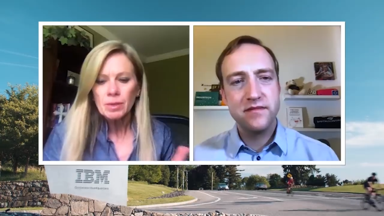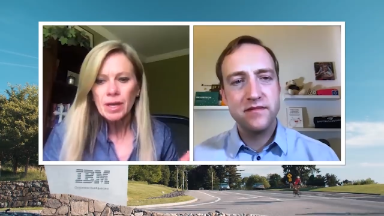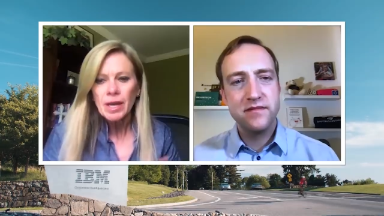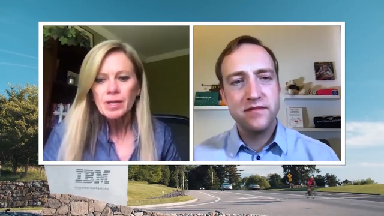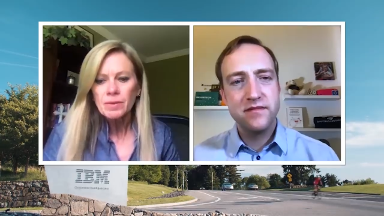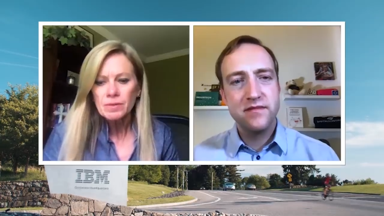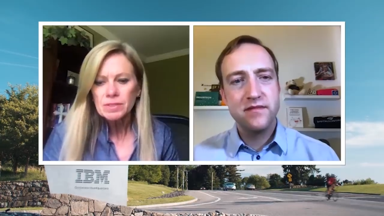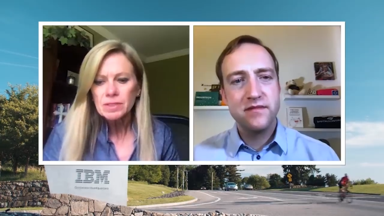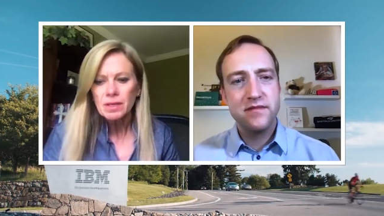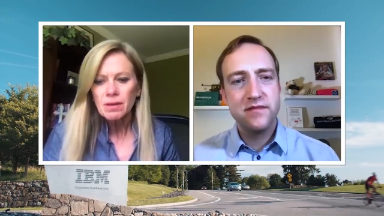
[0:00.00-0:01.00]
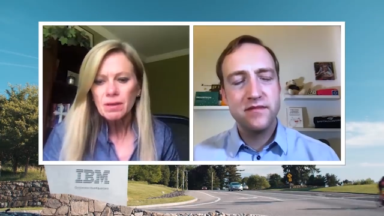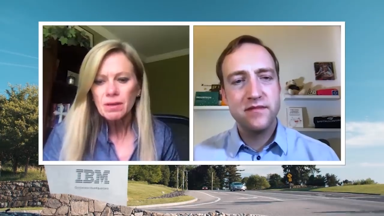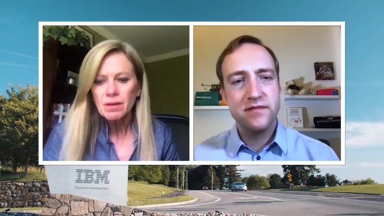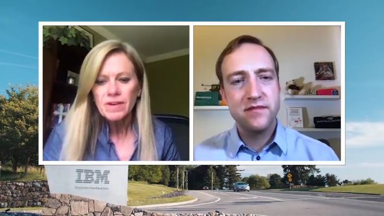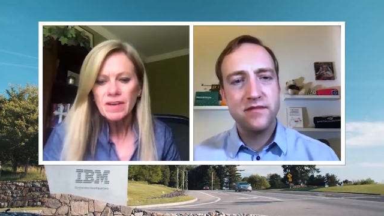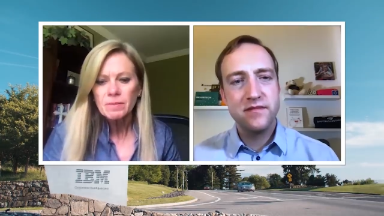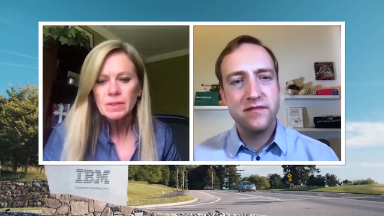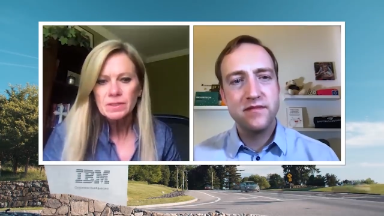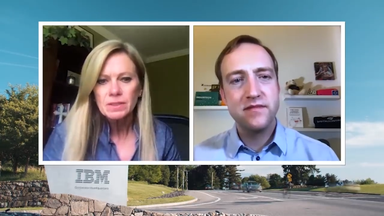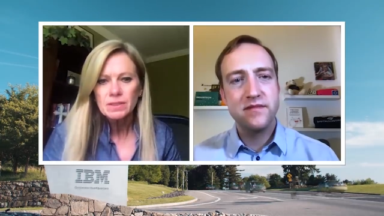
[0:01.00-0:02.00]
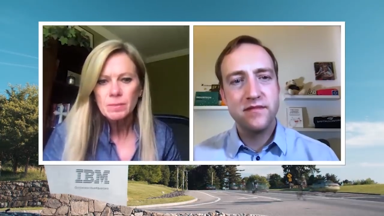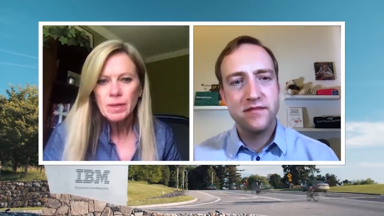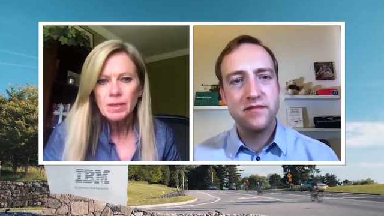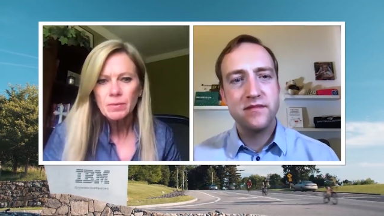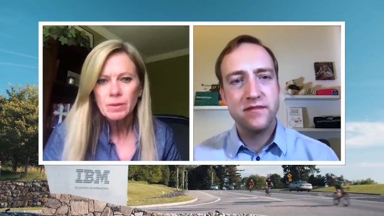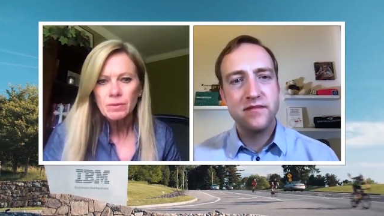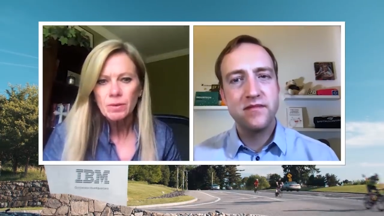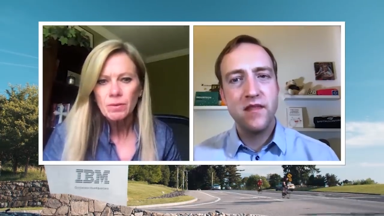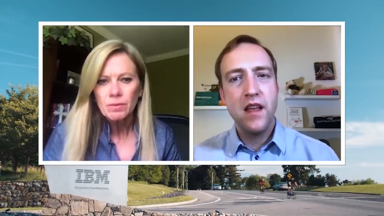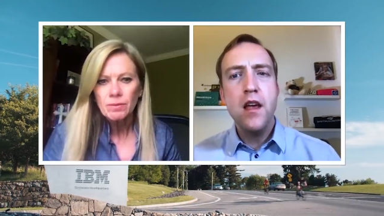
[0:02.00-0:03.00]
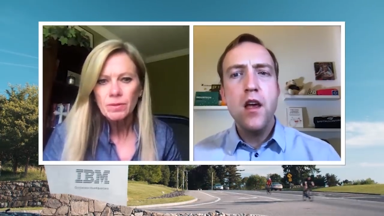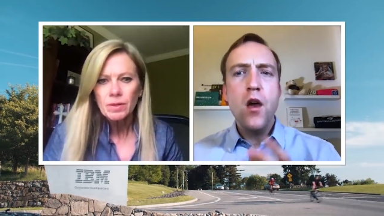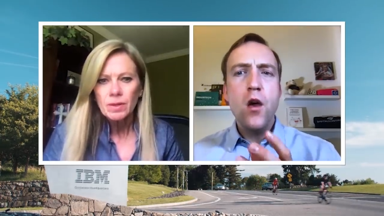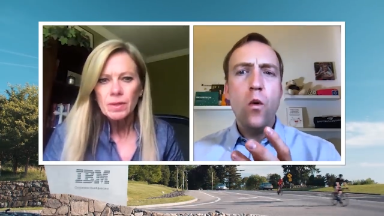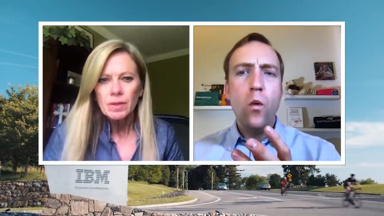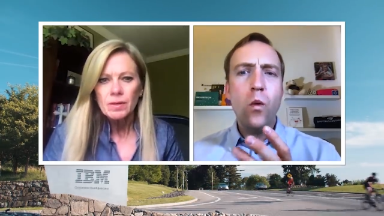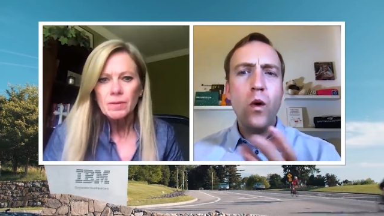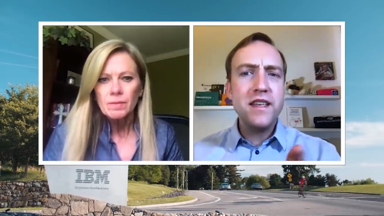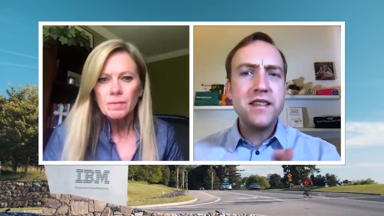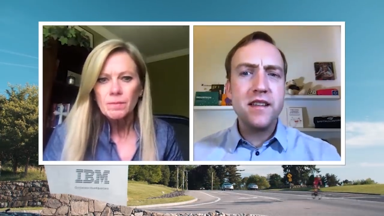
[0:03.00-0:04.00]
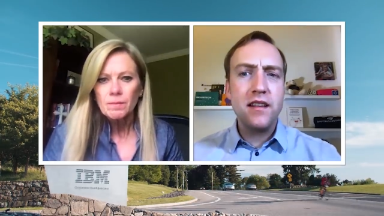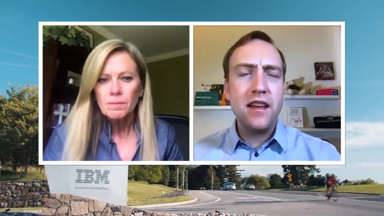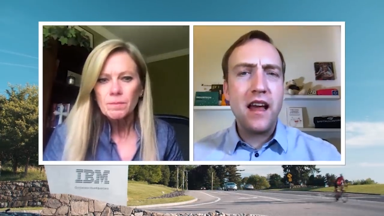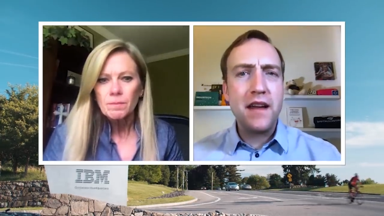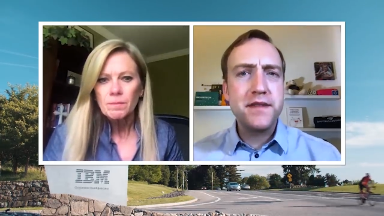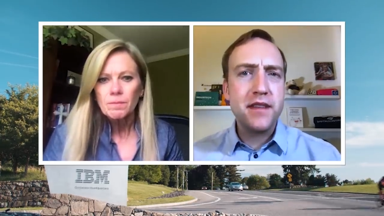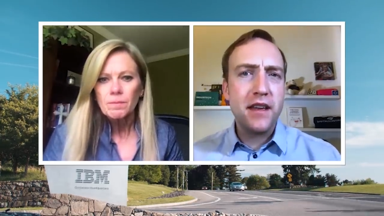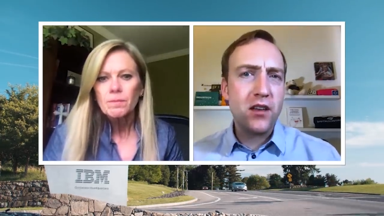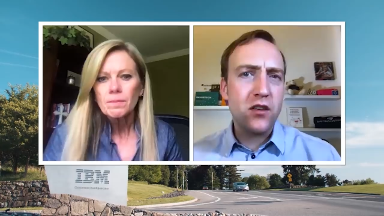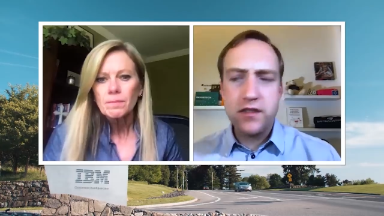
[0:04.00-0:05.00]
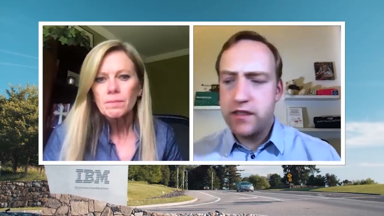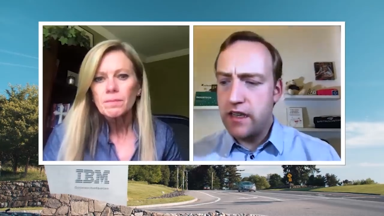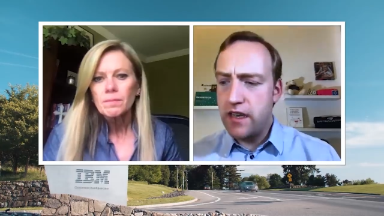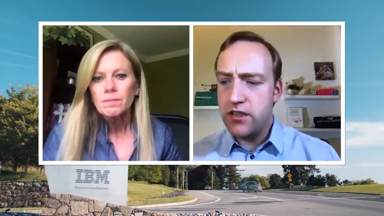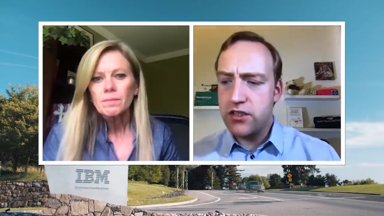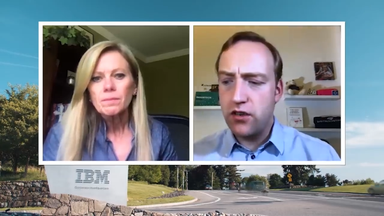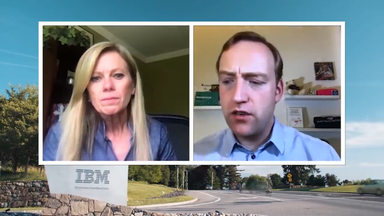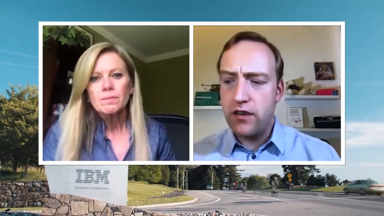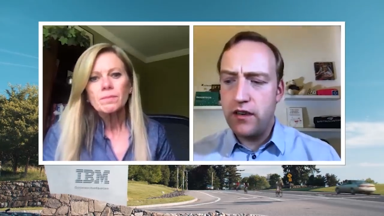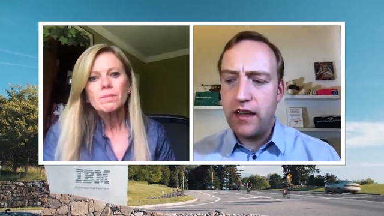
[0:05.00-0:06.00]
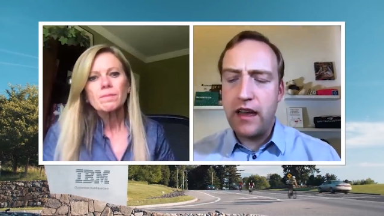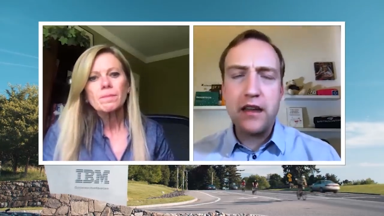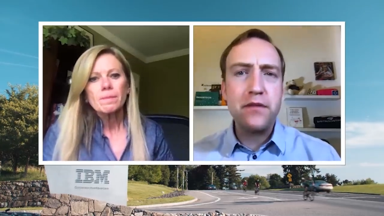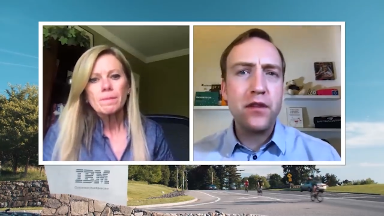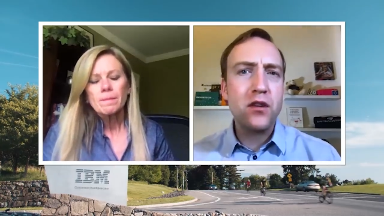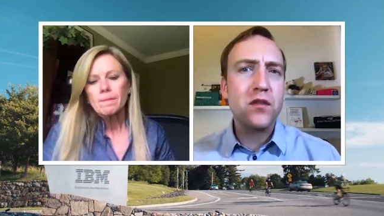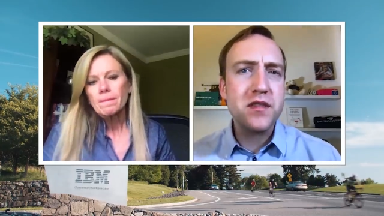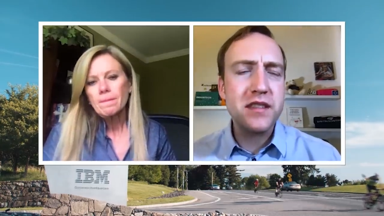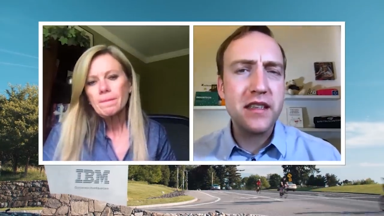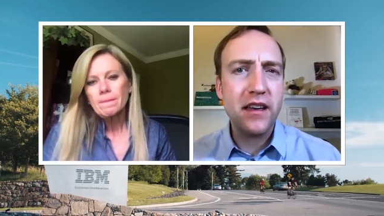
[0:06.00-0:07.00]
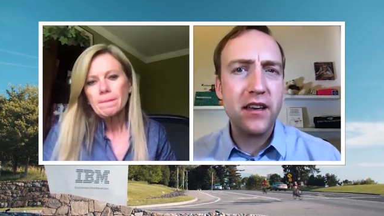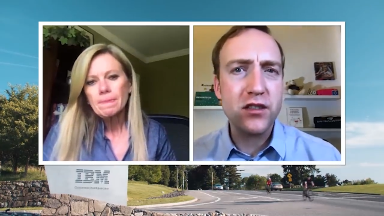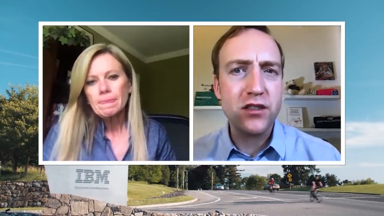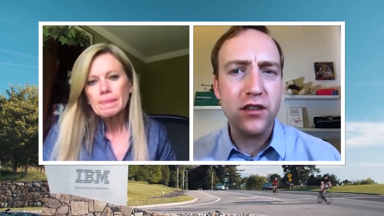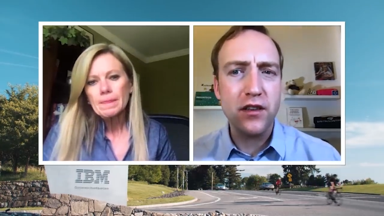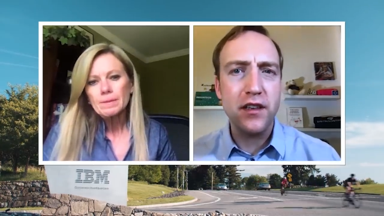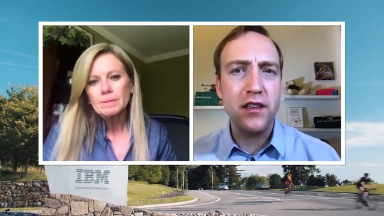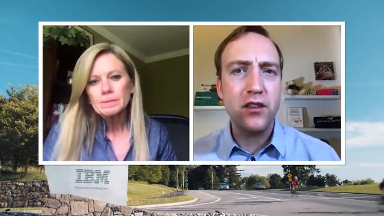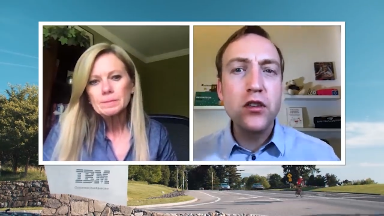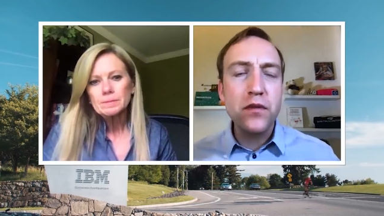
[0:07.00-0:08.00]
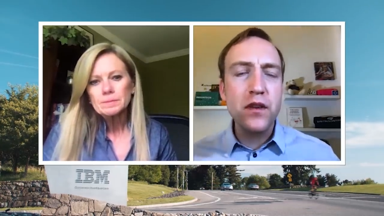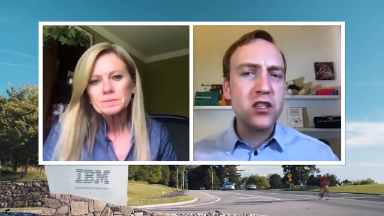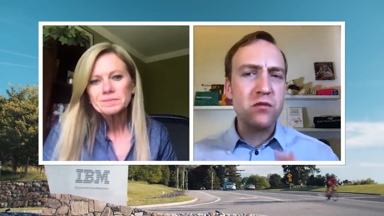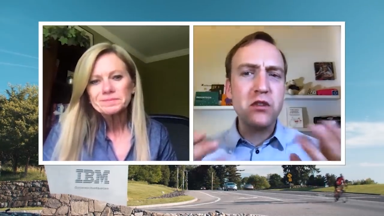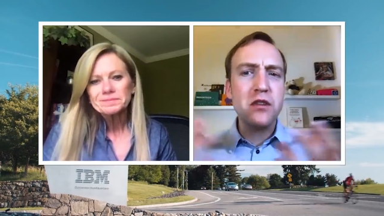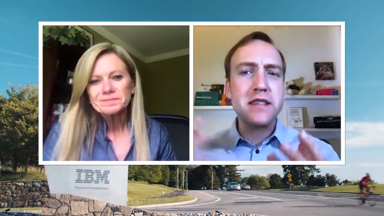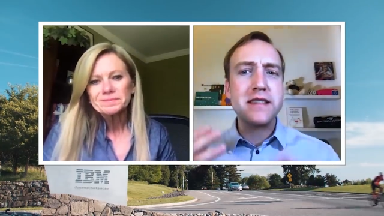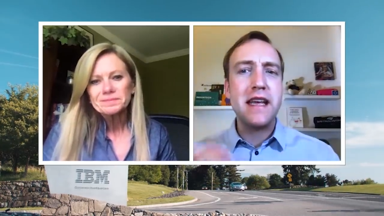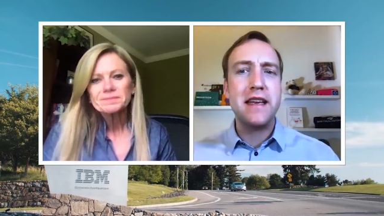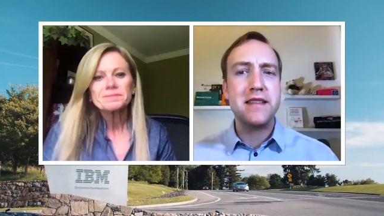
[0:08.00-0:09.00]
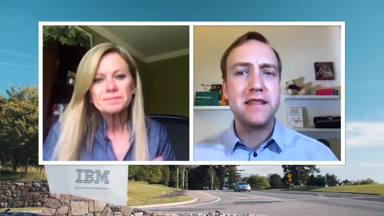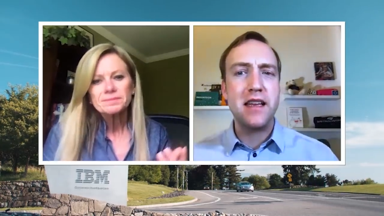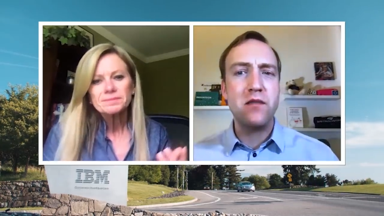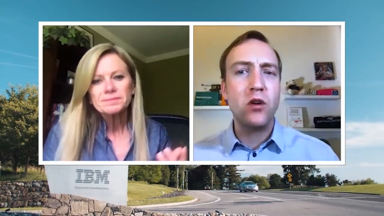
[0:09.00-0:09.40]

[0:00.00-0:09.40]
Speaker 1: it higher on the scale than a five because it is a pathway to growth.
Speaker 2: What is a lifestyle concierge or a life concierge uh, in your definition? What do you understand as it, and